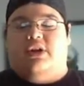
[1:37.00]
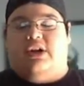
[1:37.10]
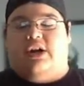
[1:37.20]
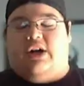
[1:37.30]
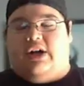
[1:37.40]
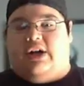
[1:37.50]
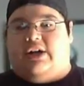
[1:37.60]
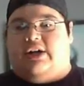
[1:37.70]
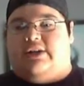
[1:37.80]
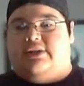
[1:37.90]

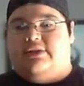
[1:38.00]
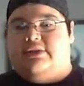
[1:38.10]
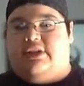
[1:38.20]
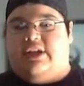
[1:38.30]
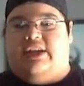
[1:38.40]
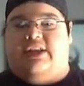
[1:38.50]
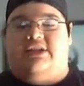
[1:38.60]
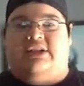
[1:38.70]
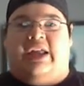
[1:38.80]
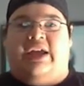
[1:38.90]
in
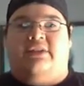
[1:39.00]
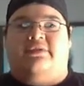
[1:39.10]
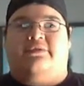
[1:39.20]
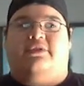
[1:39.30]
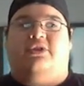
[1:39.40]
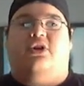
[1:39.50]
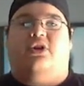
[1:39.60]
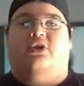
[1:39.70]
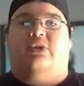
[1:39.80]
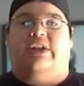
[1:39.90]
his life, you
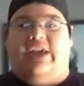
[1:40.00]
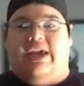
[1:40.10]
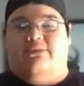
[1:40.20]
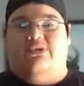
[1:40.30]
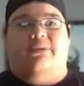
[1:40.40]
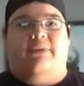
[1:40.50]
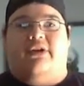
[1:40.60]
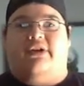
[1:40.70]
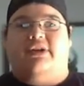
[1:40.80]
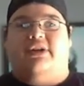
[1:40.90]
know, he came to
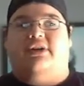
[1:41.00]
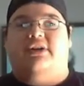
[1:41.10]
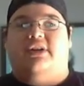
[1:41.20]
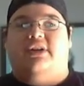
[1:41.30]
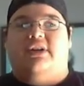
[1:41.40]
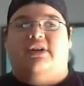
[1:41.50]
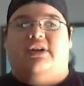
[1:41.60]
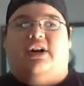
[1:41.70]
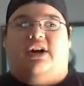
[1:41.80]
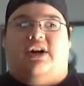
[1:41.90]
America
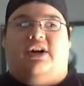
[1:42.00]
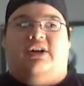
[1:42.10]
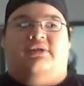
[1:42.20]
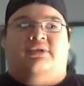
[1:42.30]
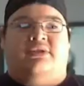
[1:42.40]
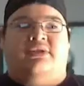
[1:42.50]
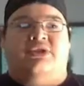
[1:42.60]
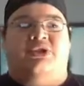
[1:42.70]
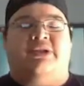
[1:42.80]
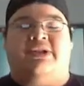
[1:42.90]

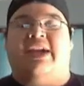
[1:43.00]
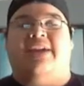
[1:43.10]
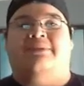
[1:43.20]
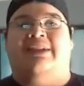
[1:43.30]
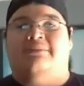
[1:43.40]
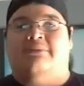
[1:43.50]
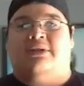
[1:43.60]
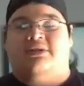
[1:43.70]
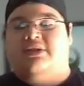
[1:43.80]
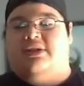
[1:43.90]
to escape
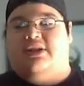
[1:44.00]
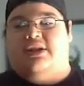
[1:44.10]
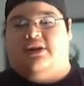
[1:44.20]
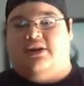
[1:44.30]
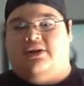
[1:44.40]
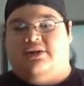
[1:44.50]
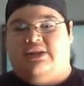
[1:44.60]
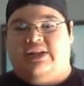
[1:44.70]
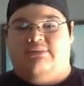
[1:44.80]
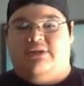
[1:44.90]
demons,
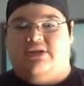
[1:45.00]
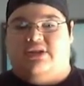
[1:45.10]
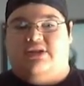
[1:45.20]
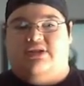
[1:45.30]
demons in